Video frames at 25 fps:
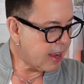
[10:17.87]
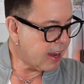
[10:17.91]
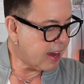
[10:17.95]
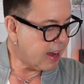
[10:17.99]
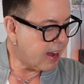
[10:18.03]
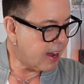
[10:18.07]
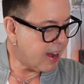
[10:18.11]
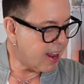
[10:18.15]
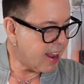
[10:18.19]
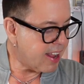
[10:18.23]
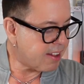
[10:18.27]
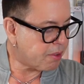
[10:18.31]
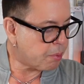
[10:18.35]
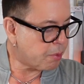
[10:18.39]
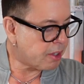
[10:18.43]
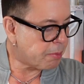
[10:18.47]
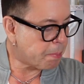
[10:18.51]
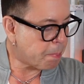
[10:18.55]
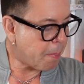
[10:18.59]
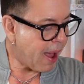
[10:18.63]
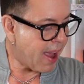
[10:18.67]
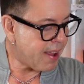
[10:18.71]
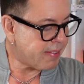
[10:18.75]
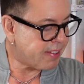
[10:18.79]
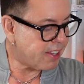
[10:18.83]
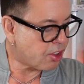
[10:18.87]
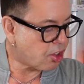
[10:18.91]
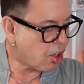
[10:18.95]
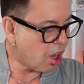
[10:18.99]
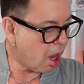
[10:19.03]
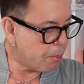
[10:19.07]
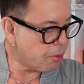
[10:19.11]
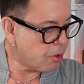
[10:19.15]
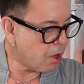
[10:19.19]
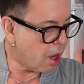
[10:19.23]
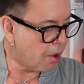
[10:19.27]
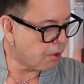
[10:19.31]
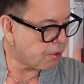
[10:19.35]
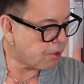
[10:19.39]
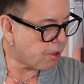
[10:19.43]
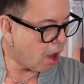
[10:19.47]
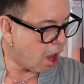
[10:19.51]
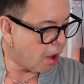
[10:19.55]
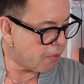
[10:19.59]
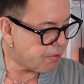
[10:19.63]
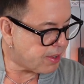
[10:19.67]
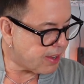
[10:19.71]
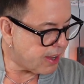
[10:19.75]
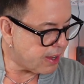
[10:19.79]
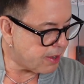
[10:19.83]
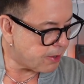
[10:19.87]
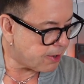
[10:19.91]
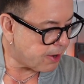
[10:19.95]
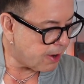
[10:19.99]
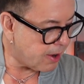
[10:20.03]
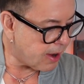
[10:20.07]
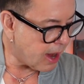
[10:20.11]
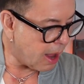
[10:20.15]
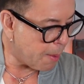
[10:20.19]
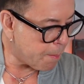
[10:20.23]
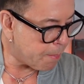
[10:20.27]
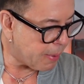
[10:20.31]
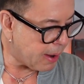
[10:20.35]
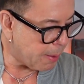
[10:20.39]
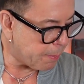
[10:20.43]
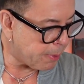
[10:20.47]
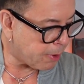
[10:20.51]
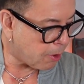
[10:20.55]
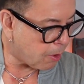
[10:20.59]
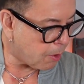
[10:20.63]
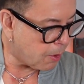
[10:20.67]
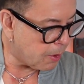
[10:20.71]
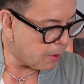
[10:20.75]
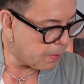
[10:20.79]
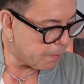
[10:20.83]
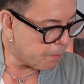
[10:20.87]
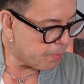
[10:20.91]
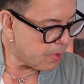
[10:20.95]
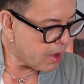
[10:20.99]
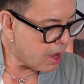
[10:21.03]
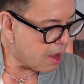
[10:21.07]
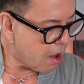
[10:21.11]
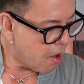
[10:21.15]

It leads with spicy top notes of ginger and peppercorn,